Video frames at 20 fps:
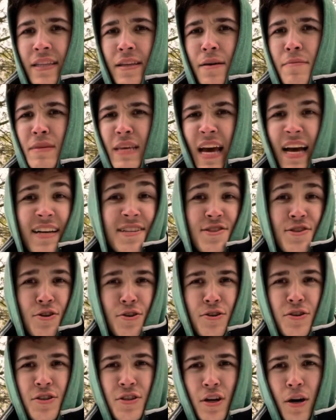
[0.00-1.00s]
them. Yes, they're
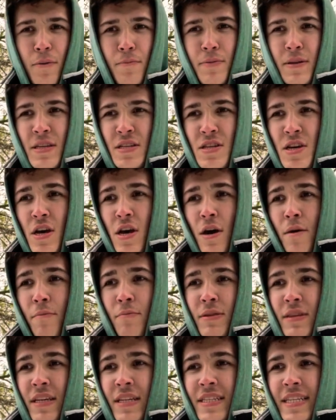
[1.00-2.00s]
good companies,
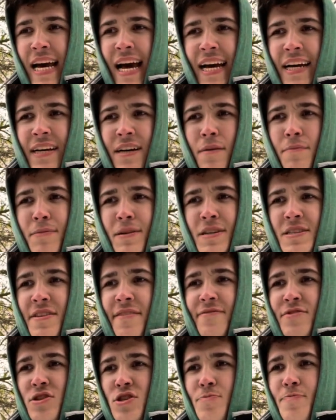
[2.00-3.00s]
but the tech companies
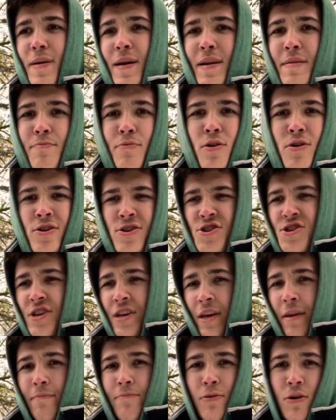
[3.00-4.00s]
have just been
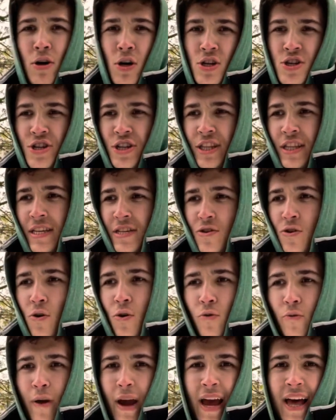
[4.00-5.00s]
pushing and pushing this
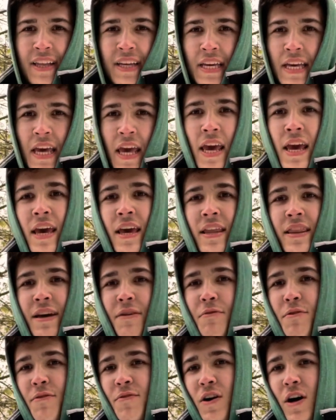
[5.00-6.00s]
whole rally that
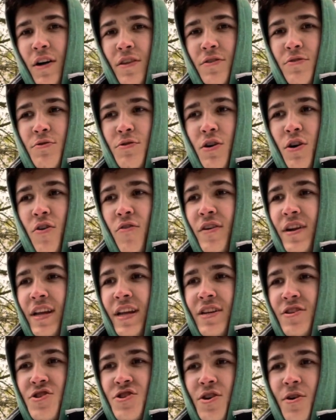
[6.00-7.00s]
we've gone through COVID
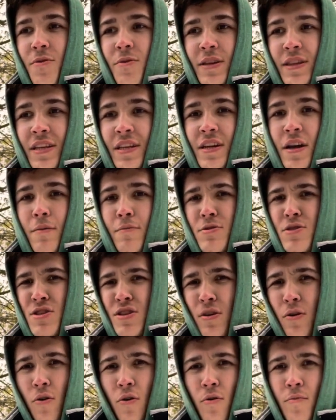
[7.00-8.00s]
and showing the numbers
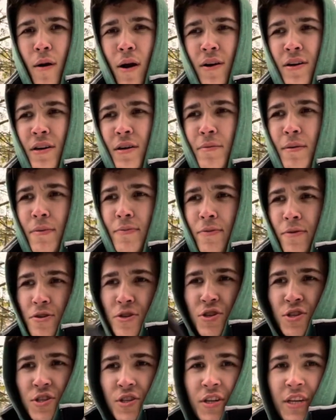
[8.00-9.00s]
of the whole market. People are
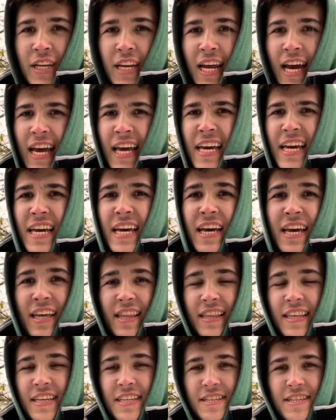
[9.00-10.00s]
just looking at
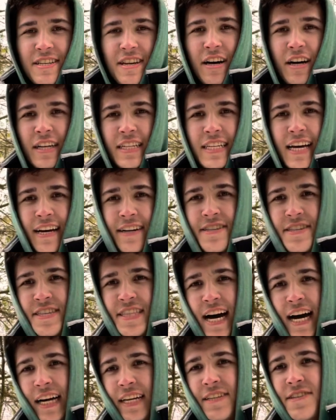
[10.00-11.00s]
these uh, tech
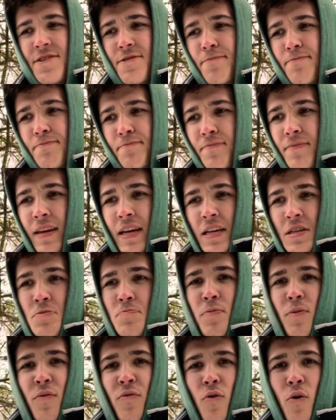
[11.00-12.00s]
stocks. It's
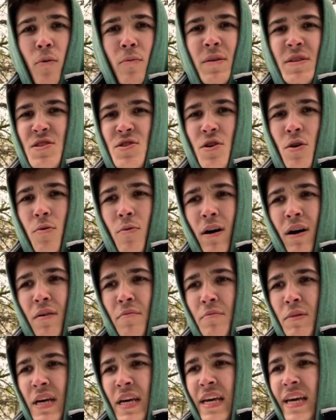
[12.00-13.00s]
performing so well,
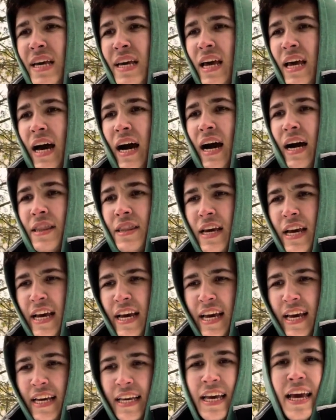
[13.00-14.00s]
but uh,
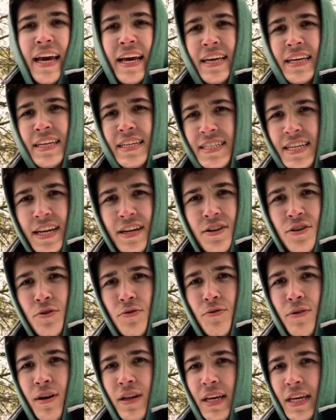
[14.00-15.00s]
it can't
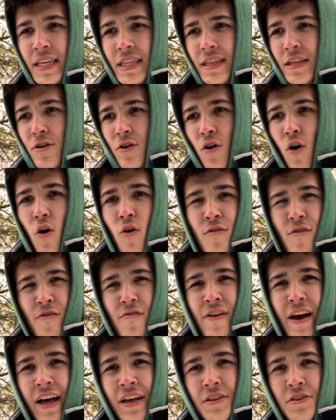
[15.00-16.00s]
continue. Like, they're
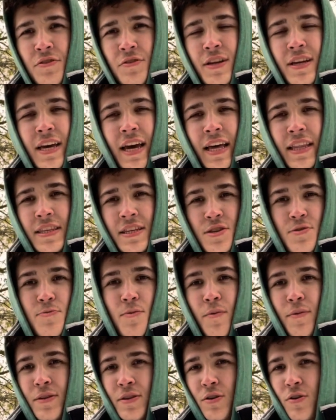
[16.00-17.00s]
overvalued at this
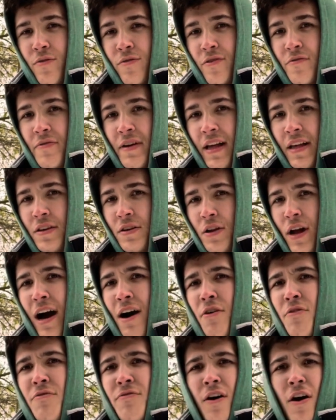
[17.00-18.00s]
moment. They're overvalued.
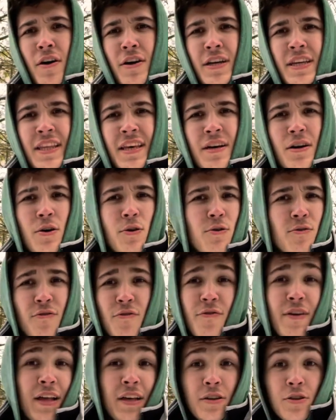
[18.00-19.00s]
How far can they go
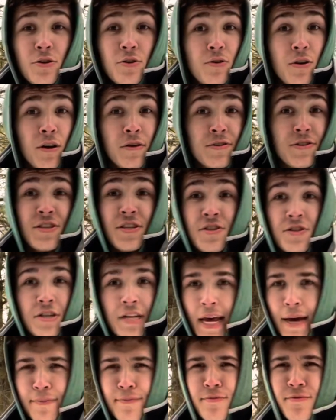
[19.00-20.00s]
overvalued? Who knows? This could
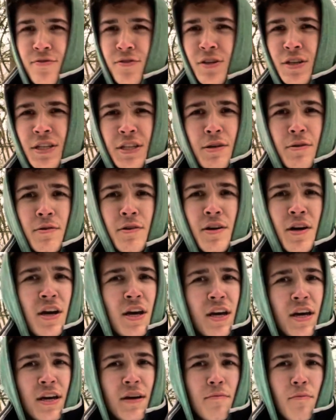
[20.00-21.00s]
happen for a year
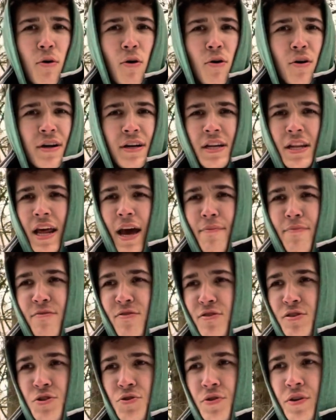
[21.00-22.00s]
more. It could happen
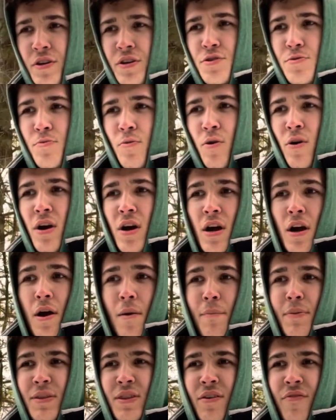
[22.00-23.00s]
for two years more.
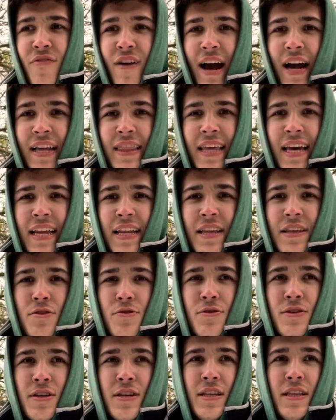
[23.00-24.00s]
But the fact that
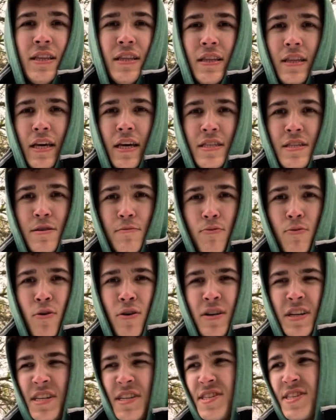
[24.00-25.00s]
you, it's
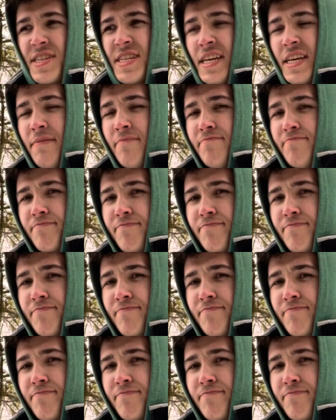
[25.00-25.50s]
important to see